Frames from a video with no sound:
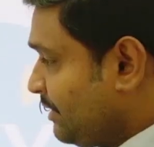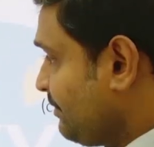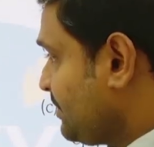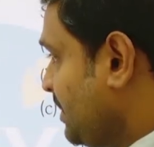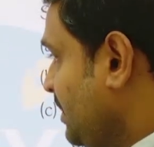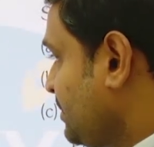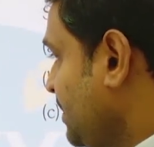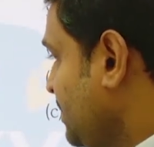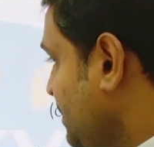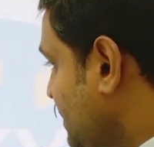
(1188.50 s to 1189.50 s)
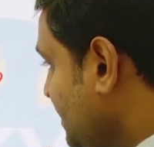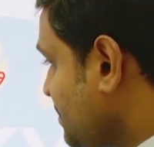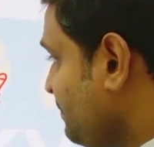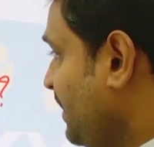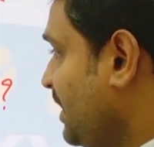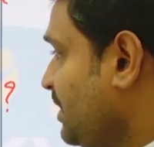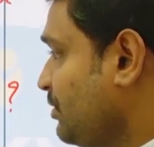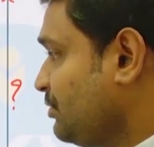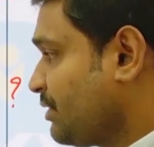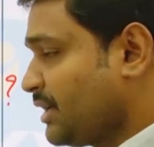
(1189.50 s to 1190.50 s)
in such plant growth
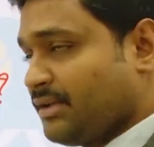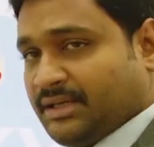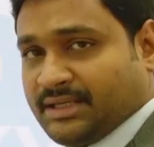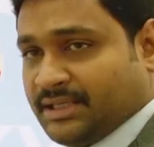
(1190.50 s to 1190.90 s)
regulators.